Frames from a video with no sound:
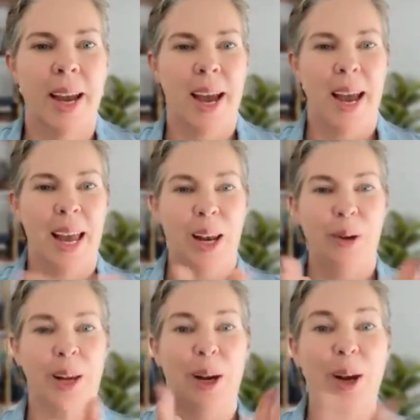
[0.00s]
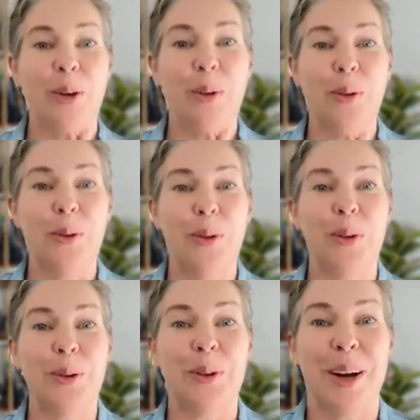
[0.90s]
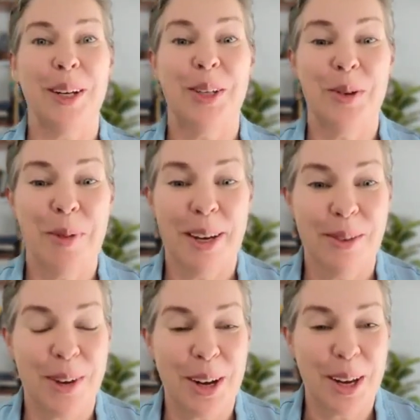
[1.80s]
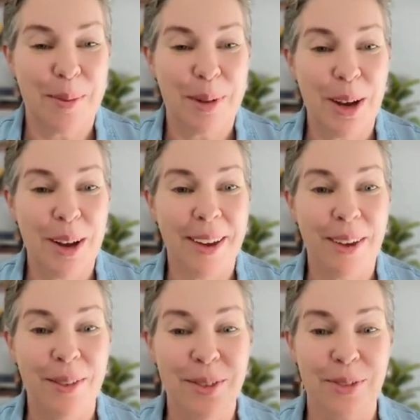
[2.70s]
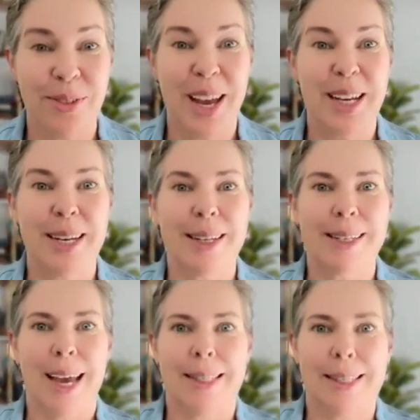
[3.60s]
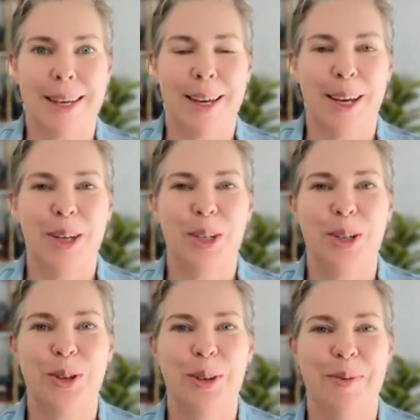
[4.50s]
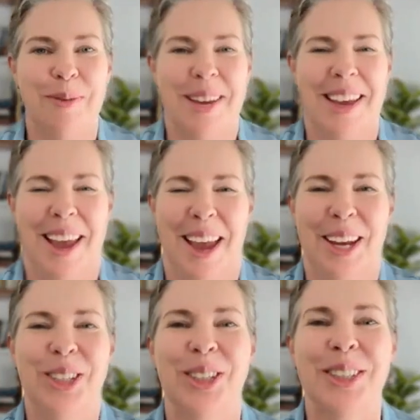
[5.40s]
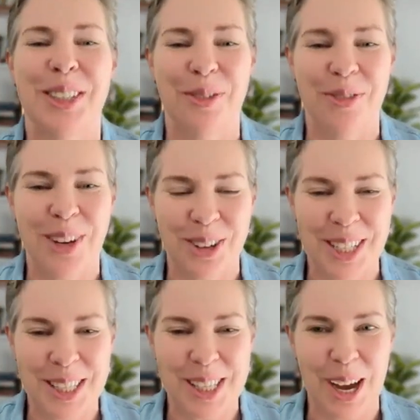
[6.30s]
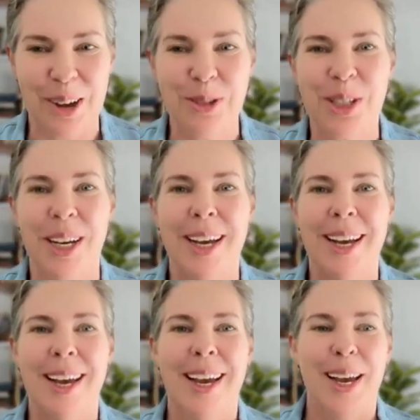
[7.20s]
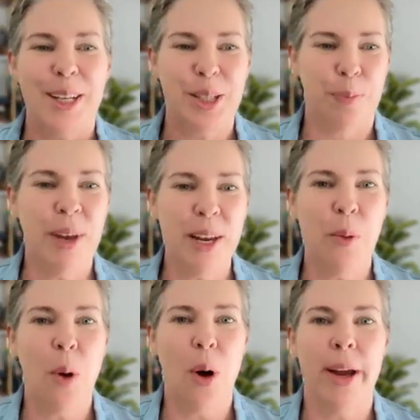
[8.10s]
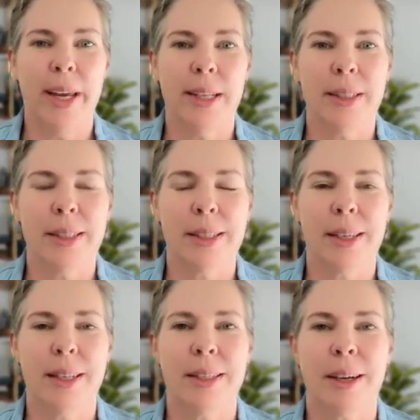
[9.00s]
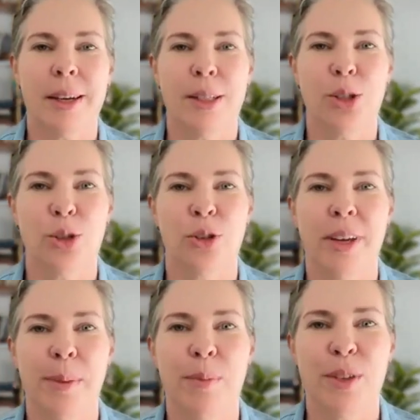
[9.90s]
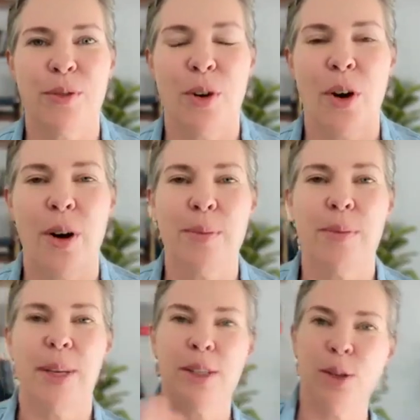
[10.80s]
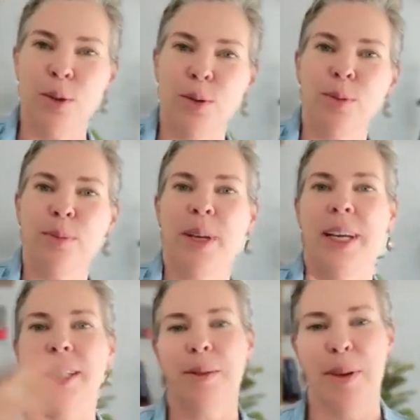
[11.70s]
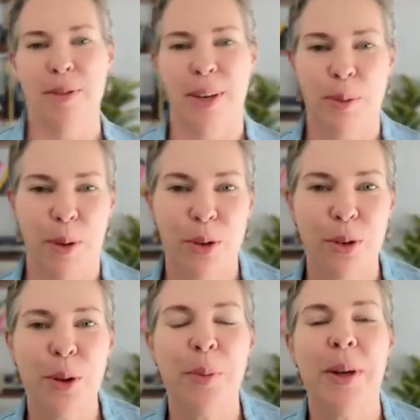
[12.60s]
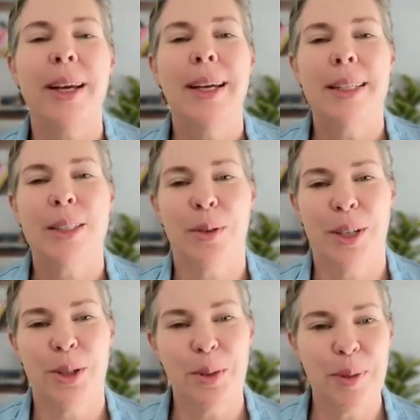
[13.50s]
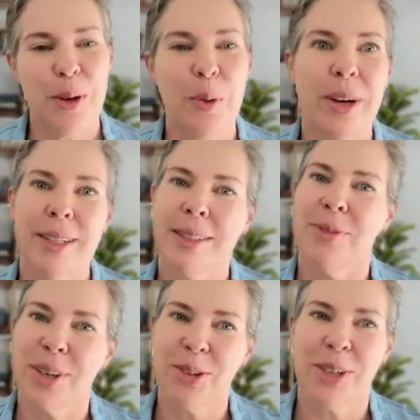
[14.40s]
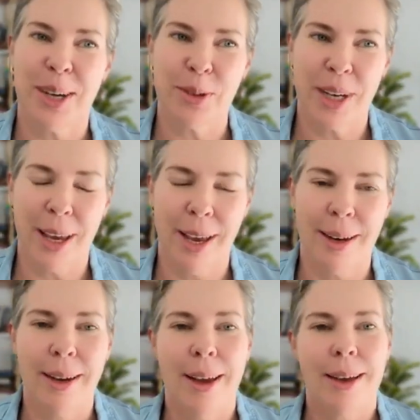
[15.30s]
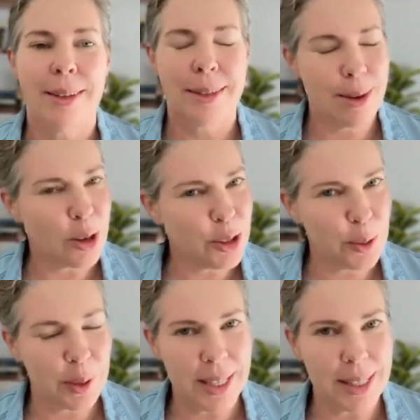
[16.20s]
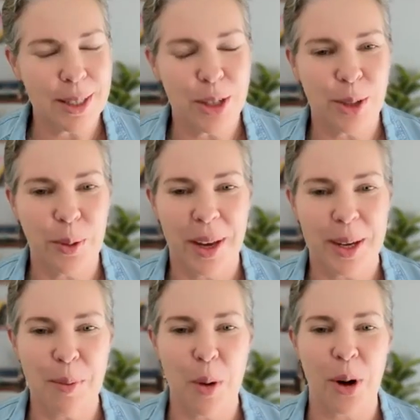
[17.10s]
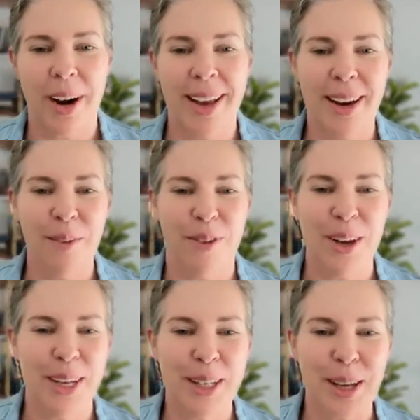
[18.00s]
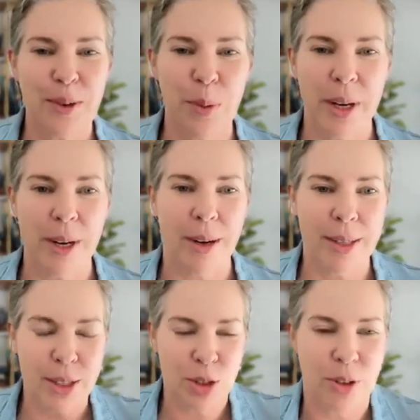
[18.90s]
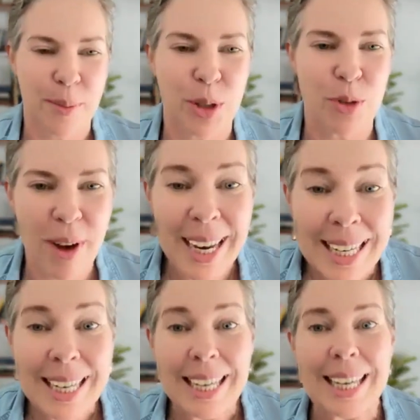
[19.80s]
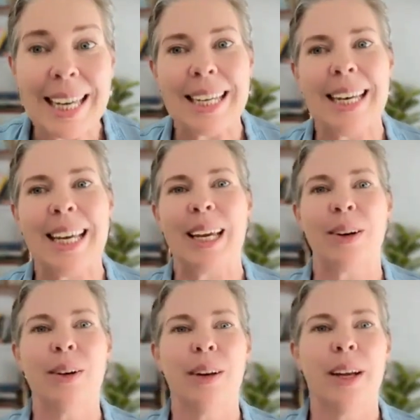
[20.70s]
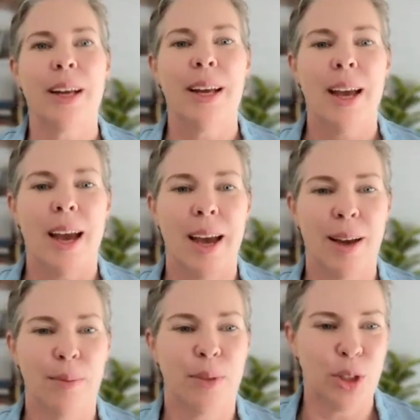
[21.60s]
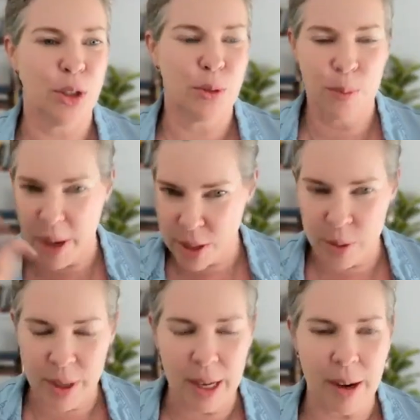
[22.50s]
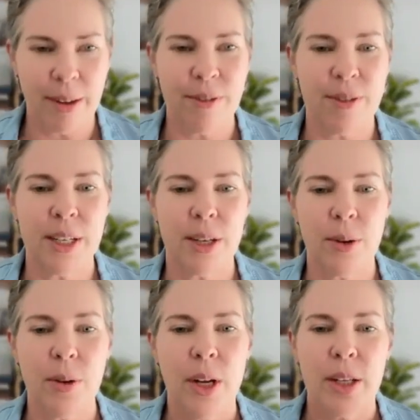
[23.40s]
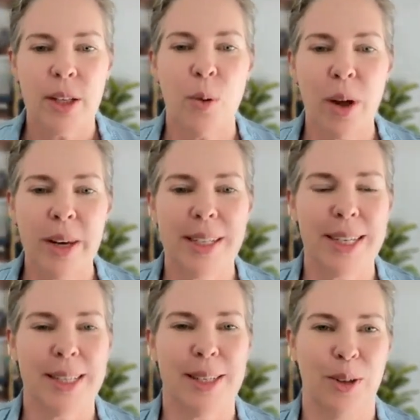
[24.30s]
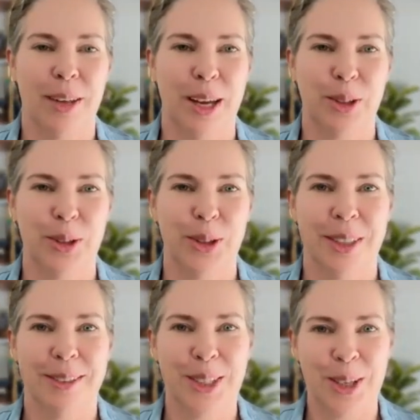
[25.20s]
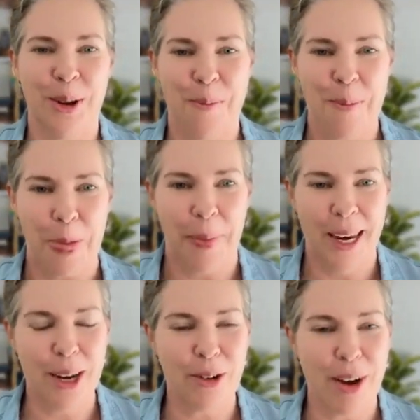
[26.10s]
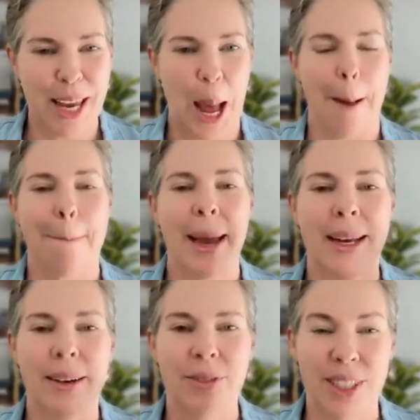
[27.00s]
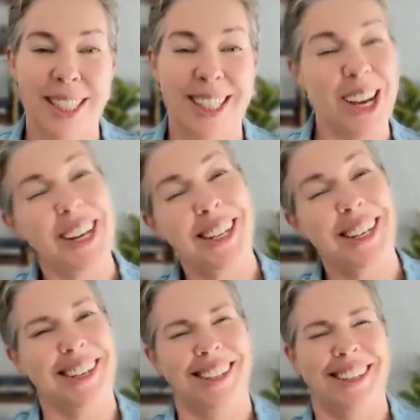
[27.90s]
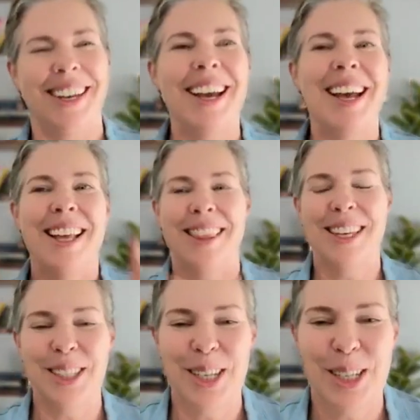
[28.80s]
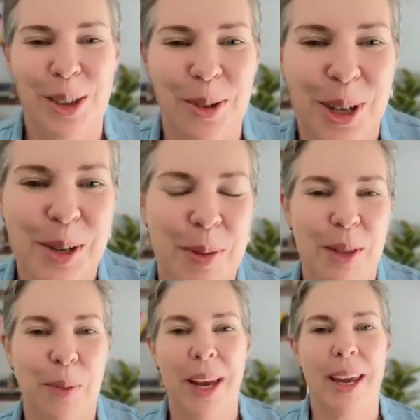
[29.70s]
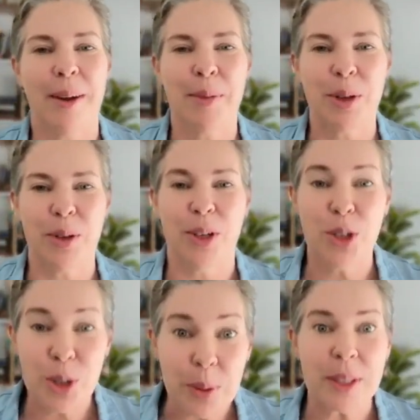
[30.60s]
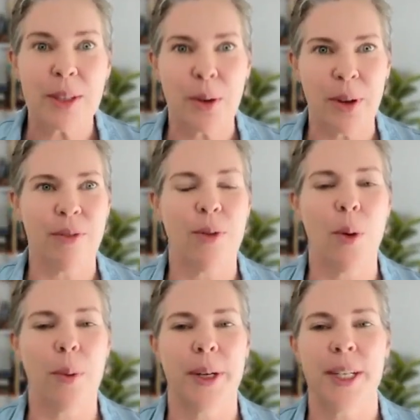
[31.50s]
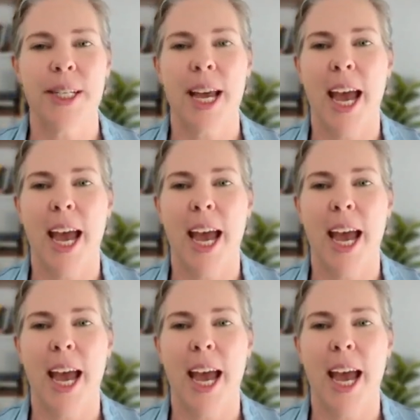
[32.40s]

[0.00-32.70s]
Hello, hello. I do believe I am live. Fantastic. It took me ages to figure this out. It's been a while since I streamed from Zoom into my Facebook group, so it took me a while to figure it out again. It's not so easy to do anymore. And I find that when I stream directly in here, just by doing a live video, the quality is not that good. So here I am, and I've decided this is going to be the way I'm going to do it going forward.